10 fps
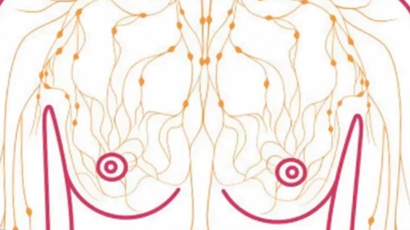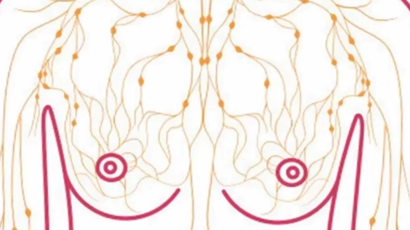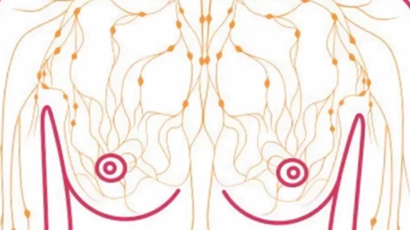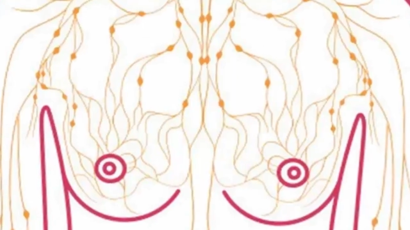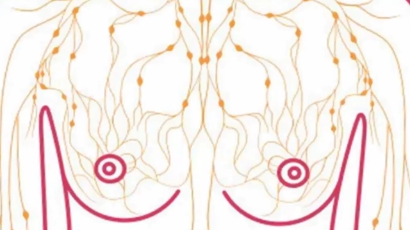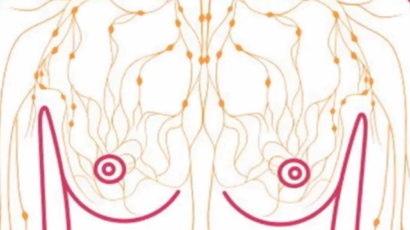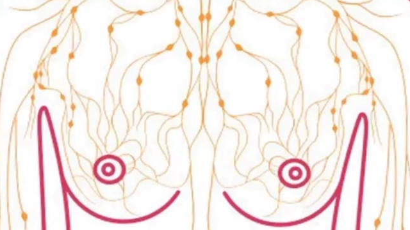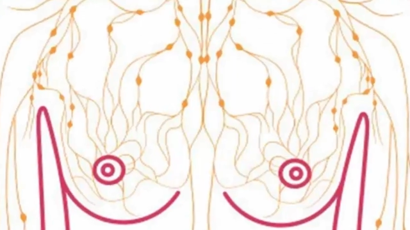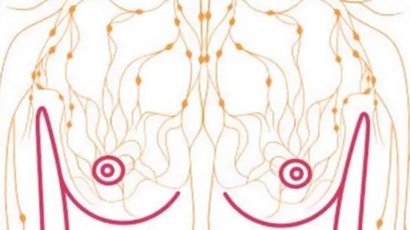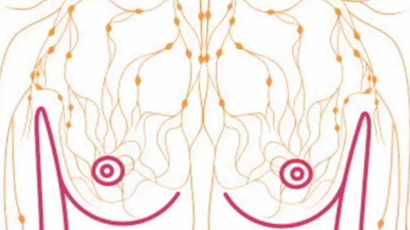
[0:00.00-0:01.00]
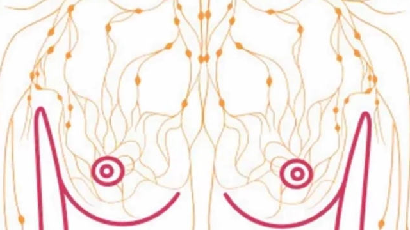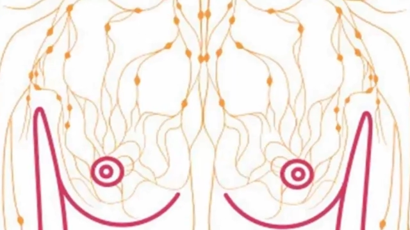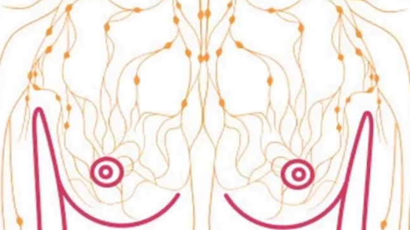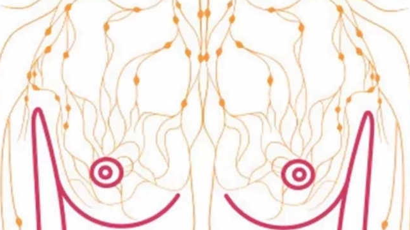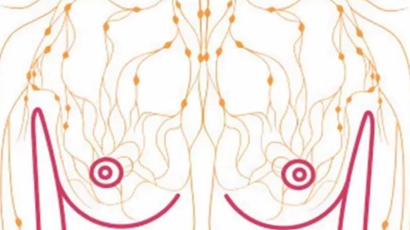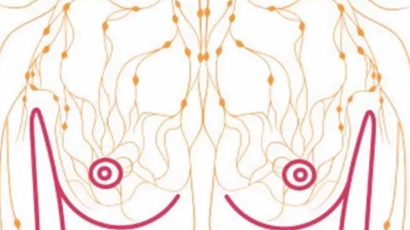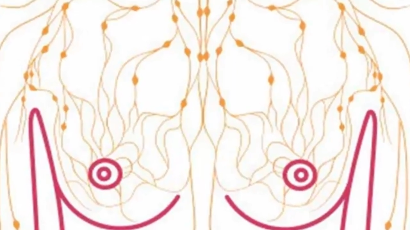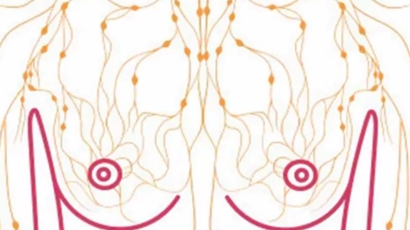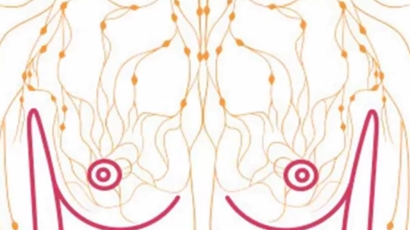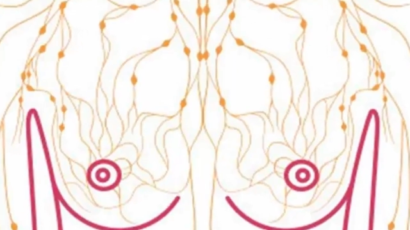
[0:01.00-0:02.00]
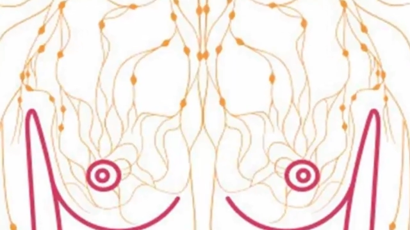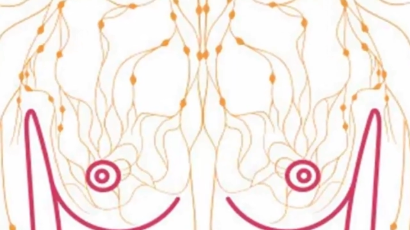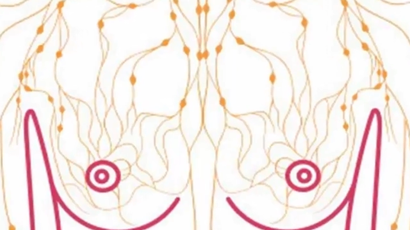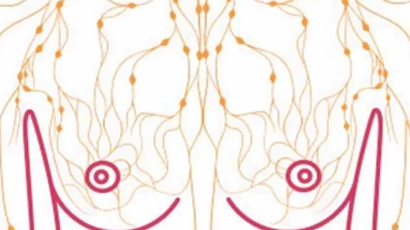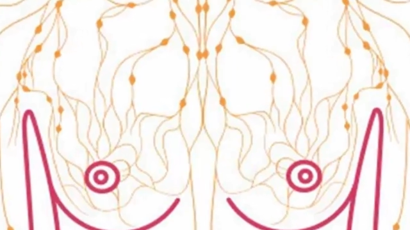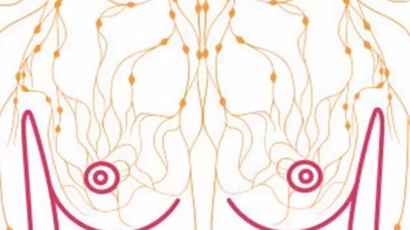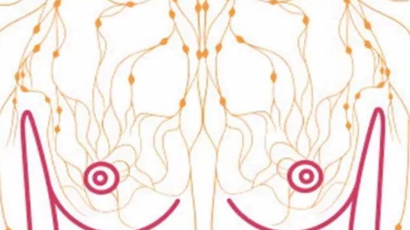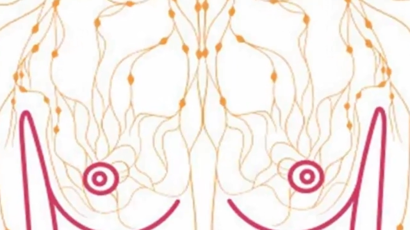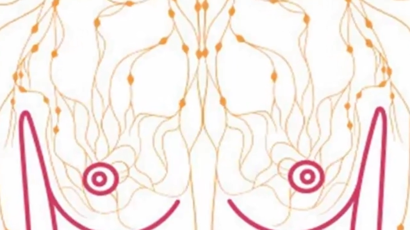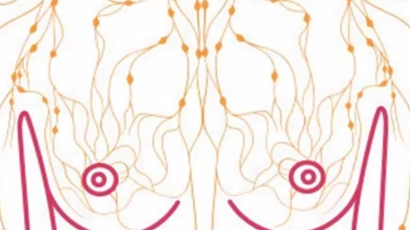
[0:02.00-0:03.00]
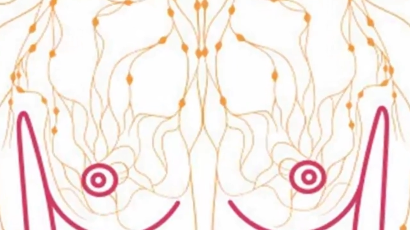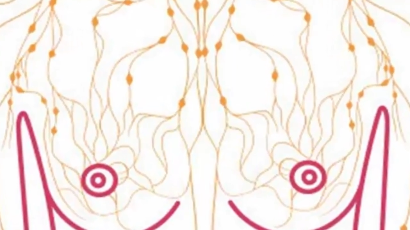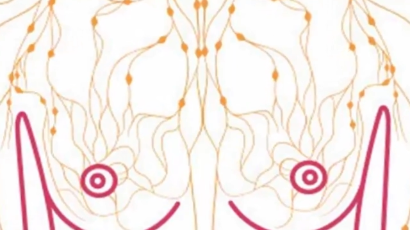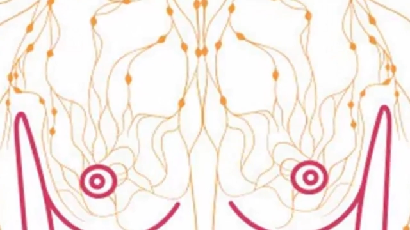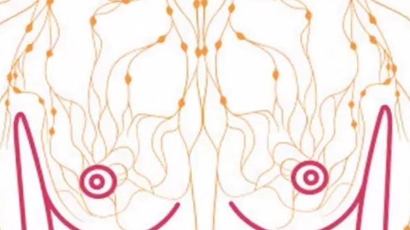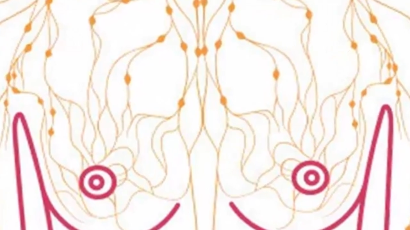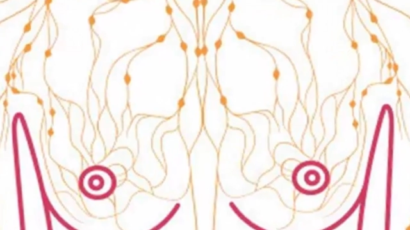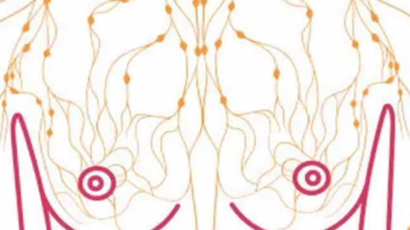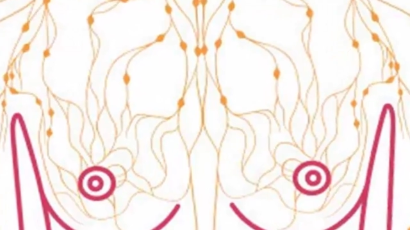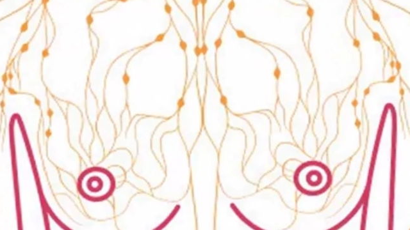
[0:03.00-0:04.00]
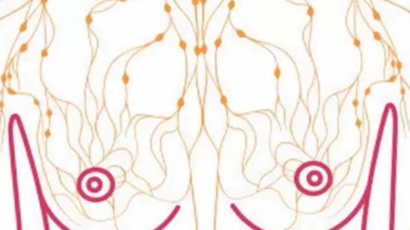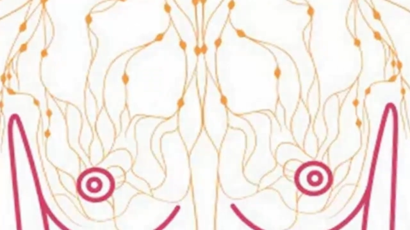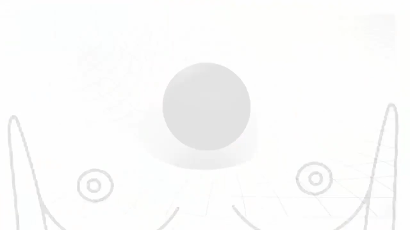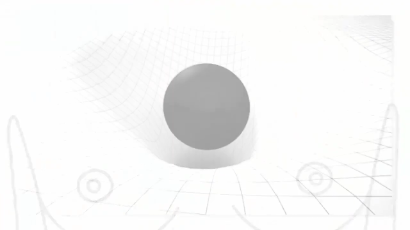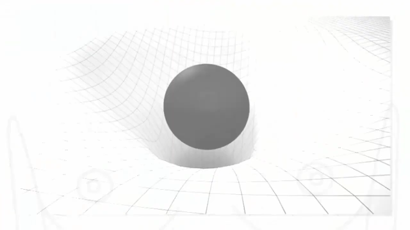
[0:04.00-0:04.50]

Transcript: No face is visible, so there are no lips to read.